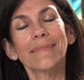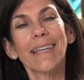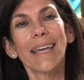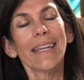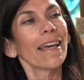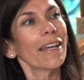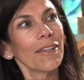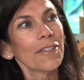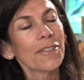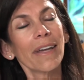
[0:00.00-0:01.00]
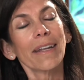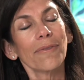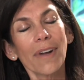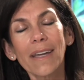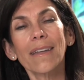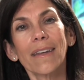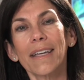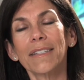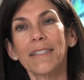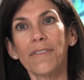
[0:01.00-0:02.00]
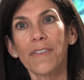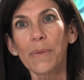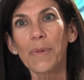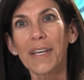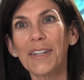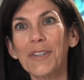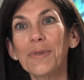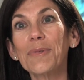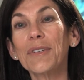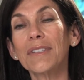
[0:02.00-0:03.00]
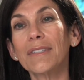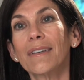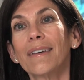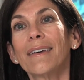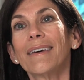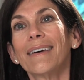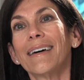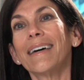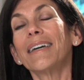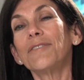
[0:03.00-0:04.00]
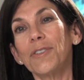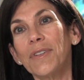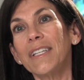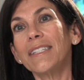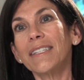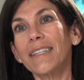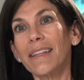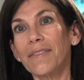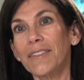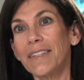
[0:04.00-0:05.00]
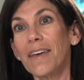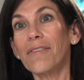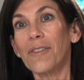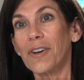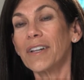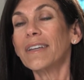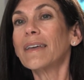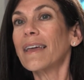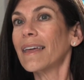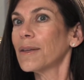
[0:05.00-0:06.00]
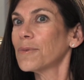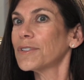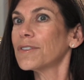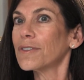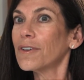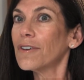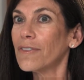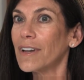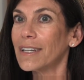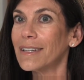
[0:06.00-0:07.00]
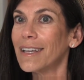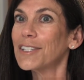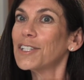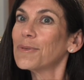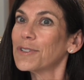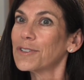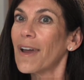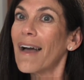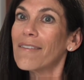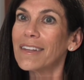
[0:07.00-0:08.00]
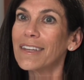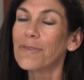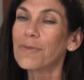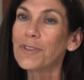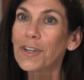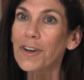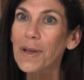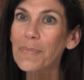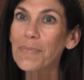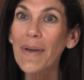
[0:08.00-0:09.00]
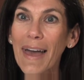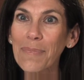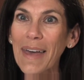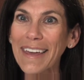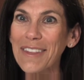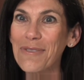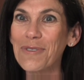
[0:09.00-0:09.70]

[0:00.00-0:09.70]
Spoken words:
and I looked and I recognized the female who was, I have two nieces that live in South Florida, and it was their girlfriend, and she was traveling through Europe, backpacking through